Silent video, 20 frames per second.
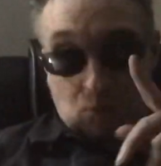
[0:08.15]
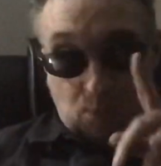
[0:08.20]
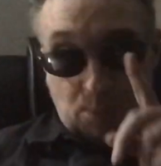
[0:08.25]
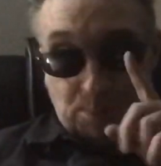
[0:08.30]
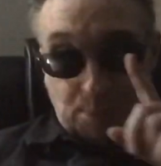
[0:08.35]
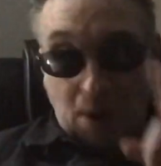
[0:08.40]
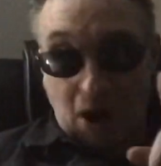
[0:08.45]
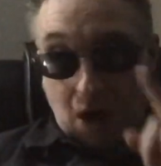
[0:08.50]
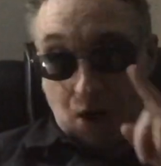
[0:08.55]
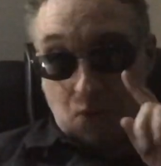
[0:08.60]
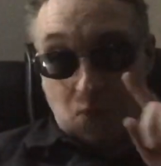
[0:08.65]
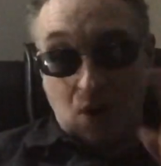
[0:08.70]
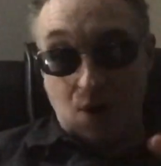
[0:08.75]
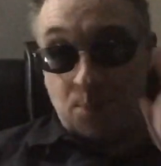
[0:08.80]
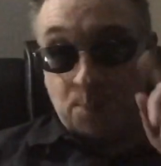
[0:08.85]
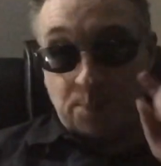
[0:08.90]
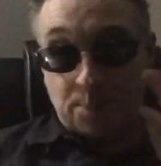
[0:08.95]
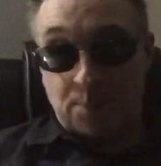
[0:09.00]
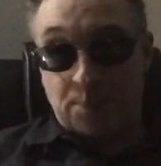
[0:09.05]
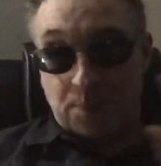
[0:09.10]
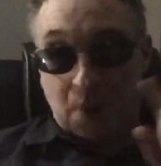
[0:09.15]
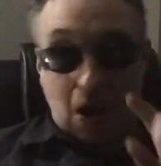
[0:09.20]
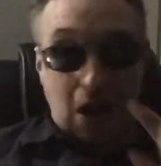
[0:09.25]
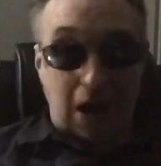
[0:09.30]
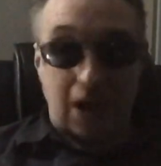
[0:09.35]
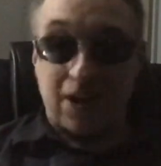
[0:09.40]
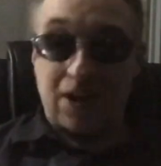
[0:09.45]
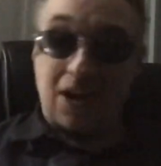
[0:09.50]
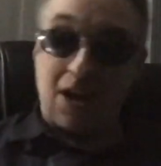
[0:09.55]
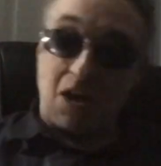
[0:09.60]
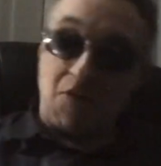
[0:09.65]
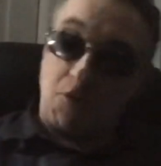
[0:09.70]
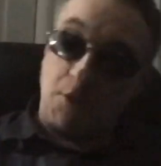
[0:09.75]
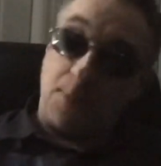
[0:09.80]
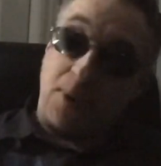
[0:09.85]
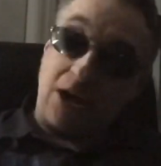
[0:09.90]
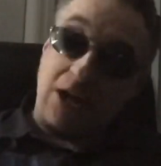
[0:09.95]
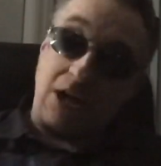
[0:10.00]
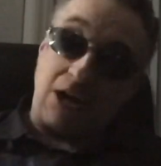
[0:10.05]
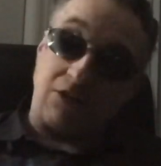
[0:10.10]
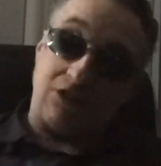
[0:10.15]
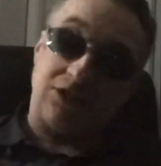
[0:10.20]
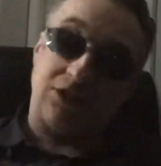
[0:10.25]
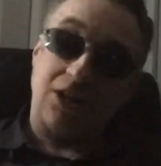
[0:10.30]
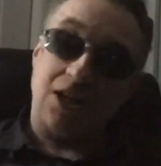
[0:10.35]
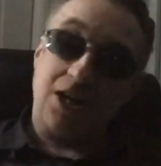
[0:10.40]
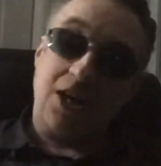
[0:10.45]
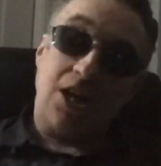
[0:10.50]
run by everybody else.